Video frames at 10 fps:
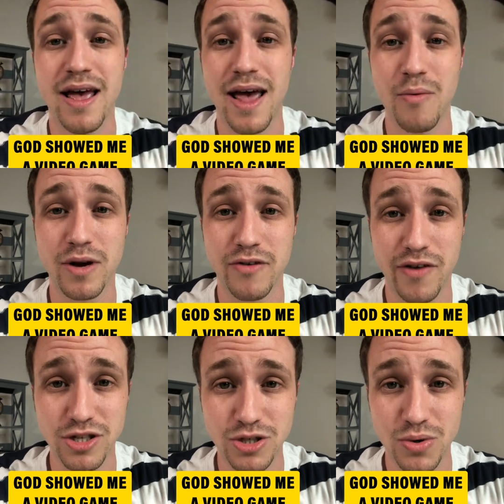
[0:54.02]
and we're going to
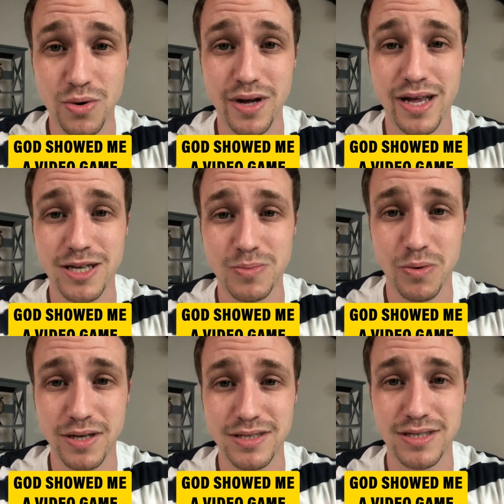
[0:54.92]
find joy in his
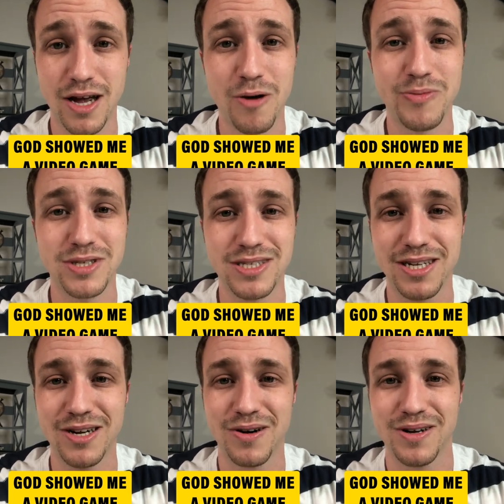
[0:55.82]
presence. I hope this is
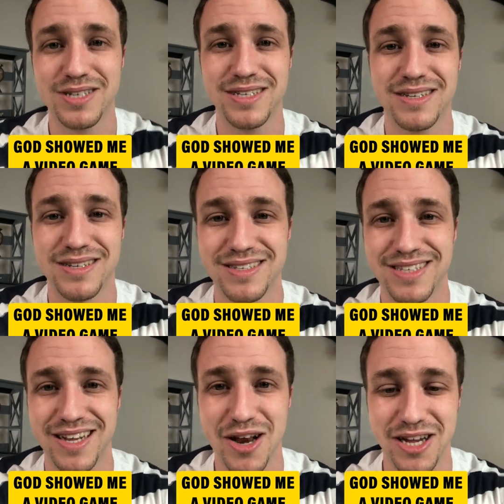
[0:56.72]
encouraging.
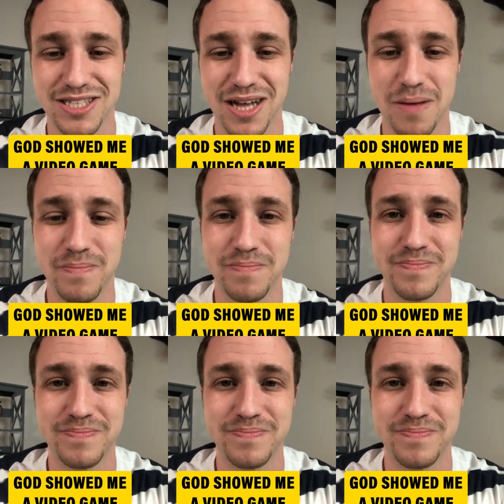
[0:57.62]
See you next time.